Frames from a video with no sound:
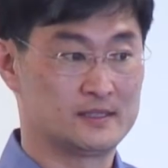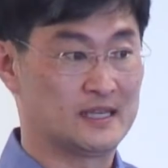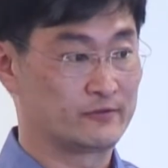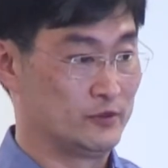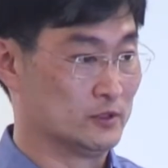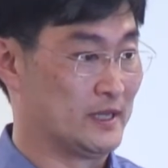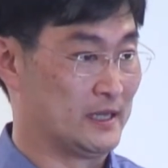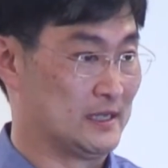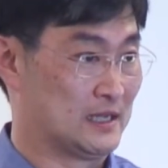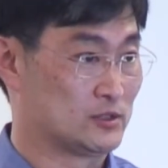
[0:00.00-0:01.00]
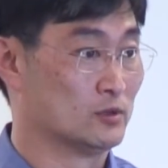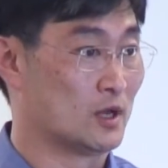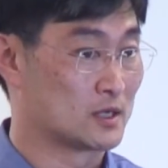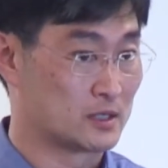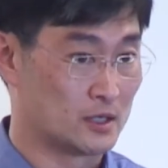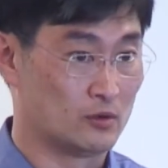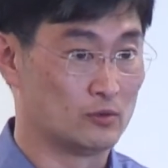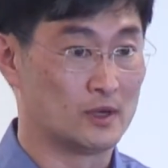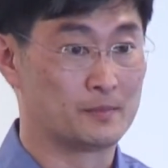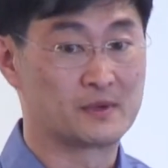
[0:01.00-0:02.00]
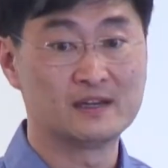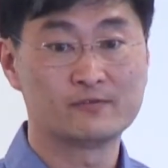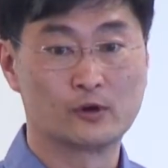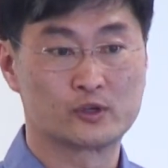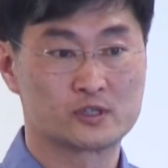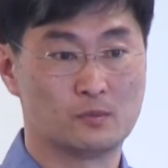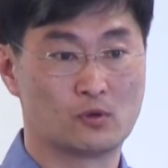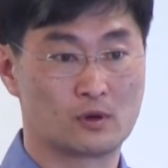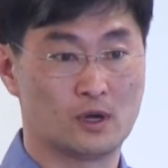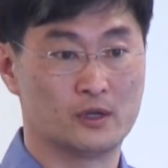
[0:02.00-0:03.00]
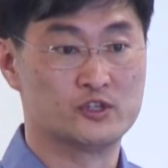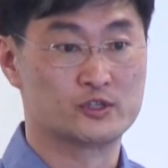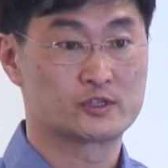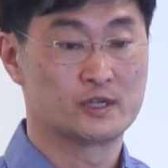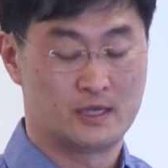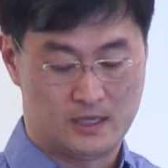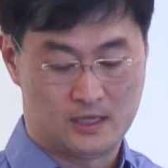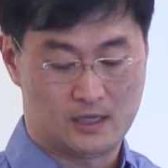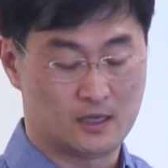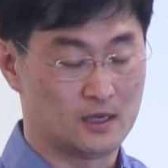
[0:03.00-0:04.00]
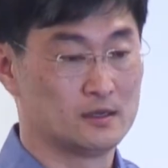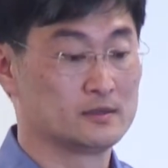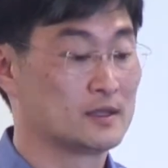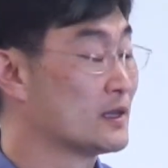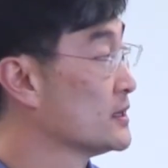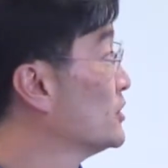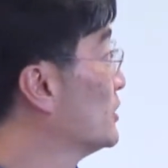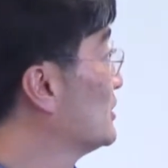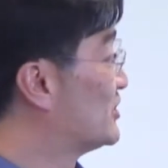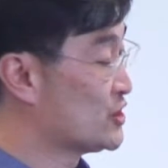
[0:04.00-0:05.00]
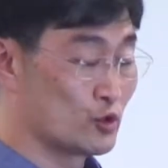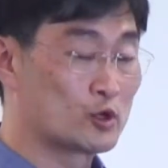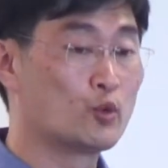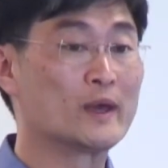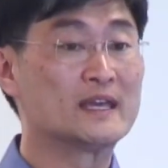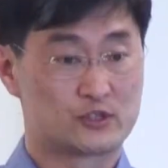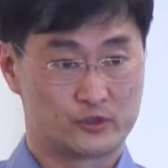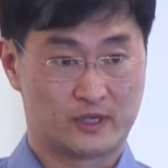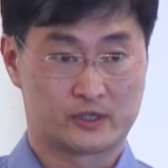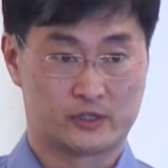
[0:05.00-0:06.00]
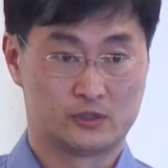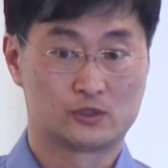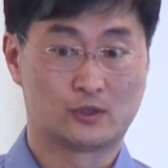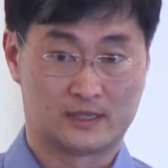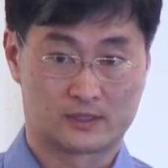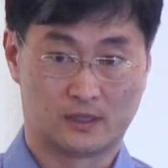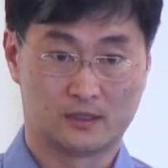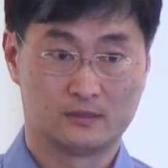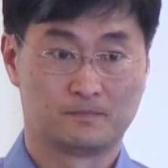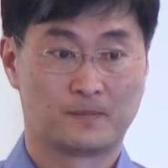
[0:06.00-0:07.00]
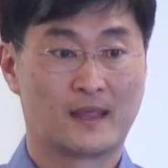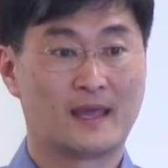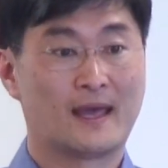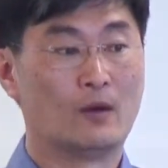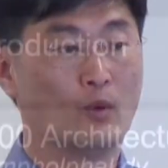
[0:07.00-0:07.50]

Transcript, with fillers: a, tech field day not too long ago, I'm going to focus more on just, uh, just a quick introduction to Isilon. And